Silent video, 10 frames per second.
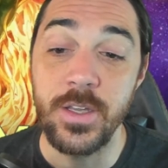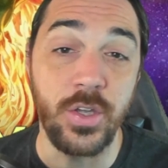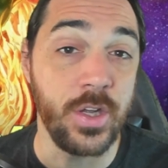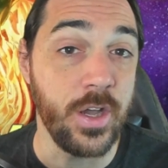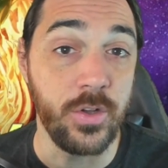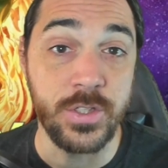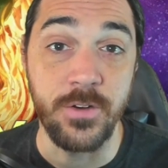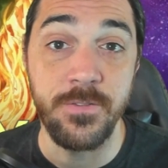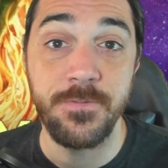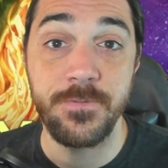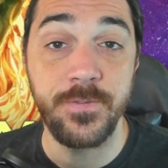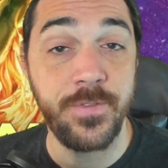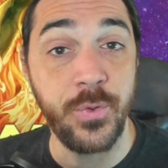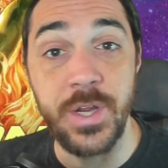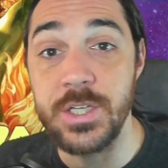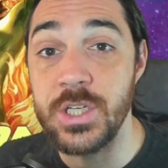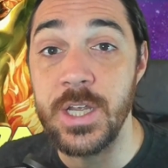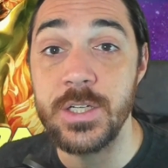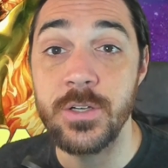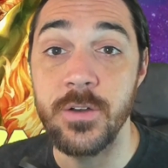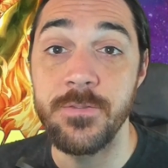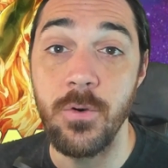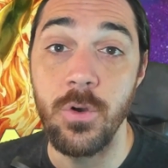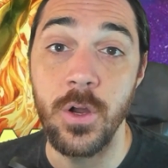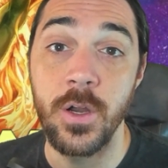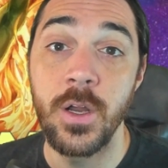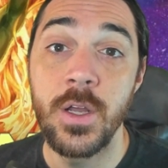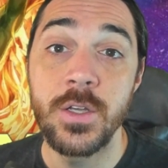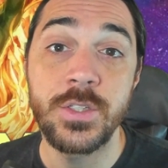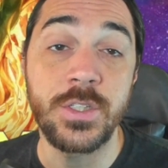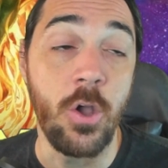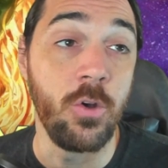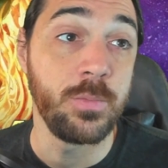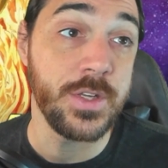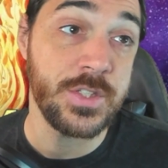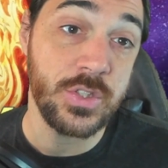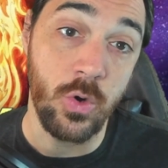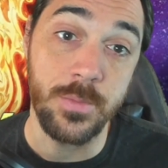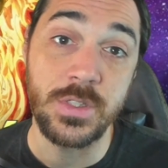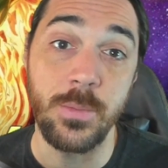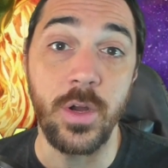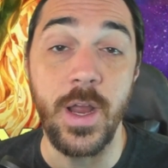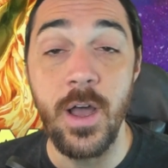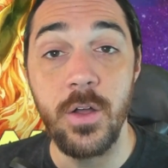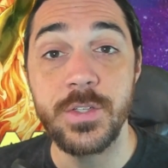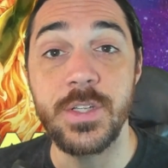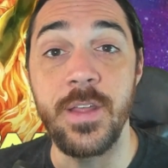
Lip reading: You can go turn 3 Gene, turn 4 stone plus storm somewhere else,